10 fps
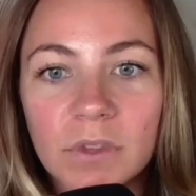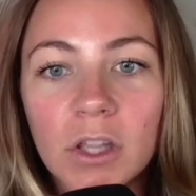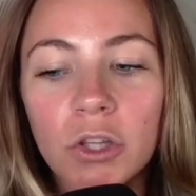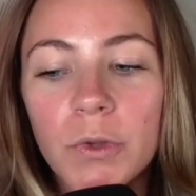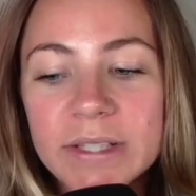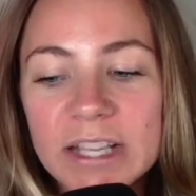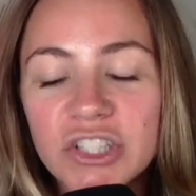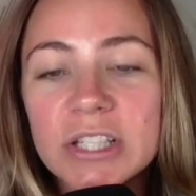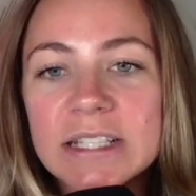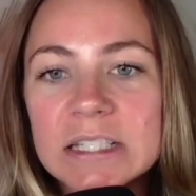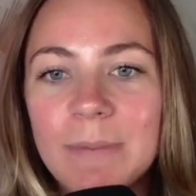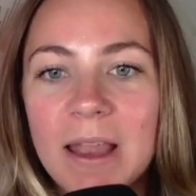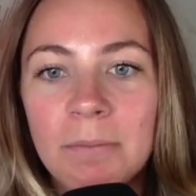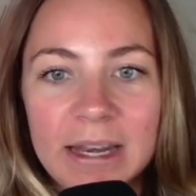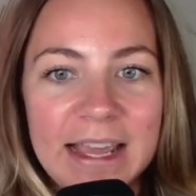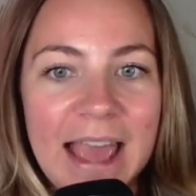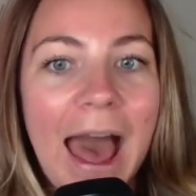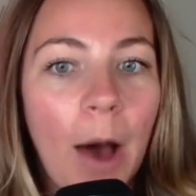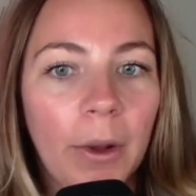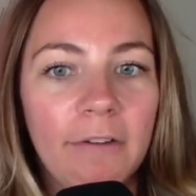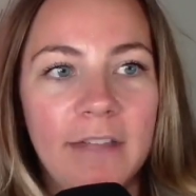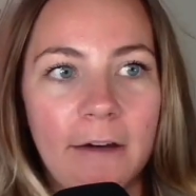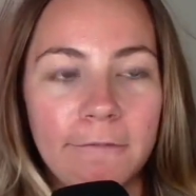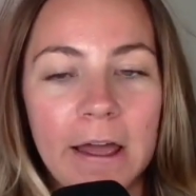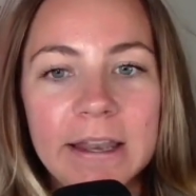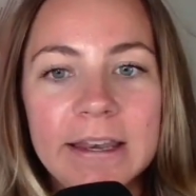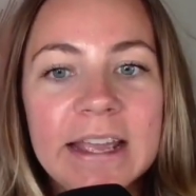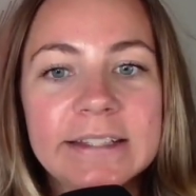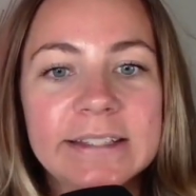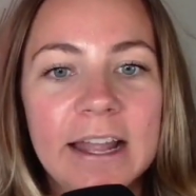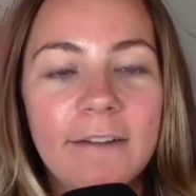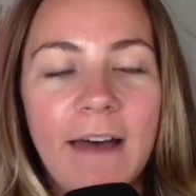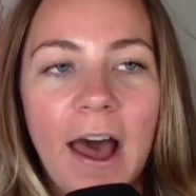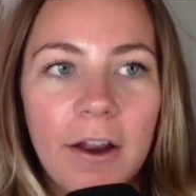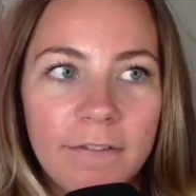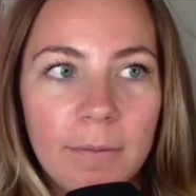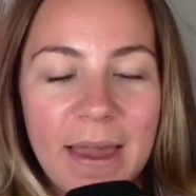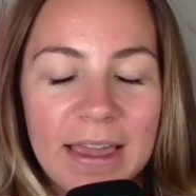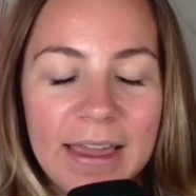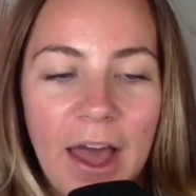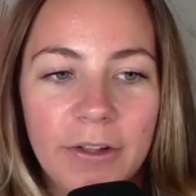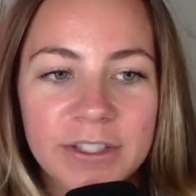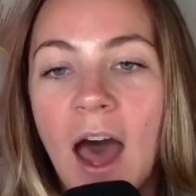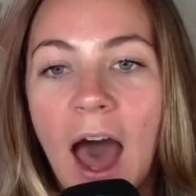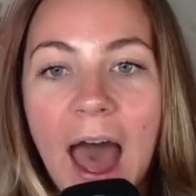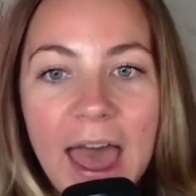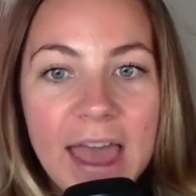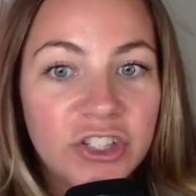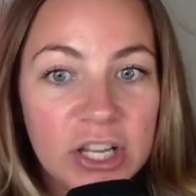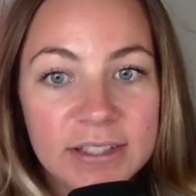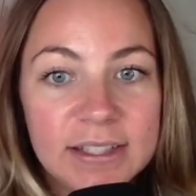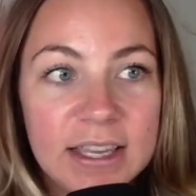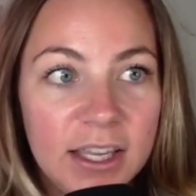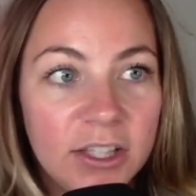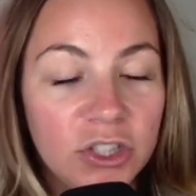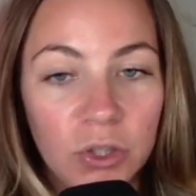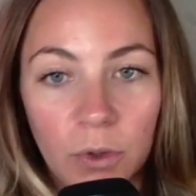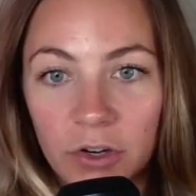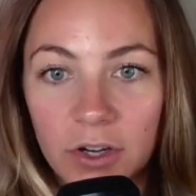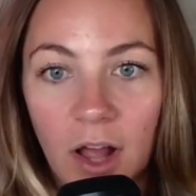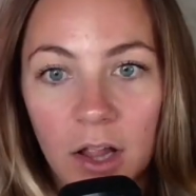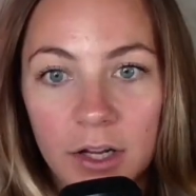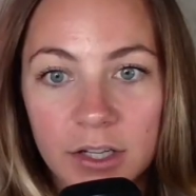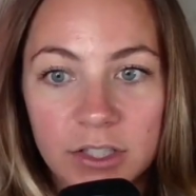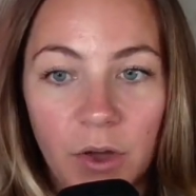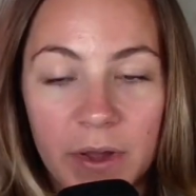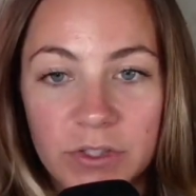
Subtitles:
you essentially spend money out of that fund instead of out of your bank account. So I just see $200 going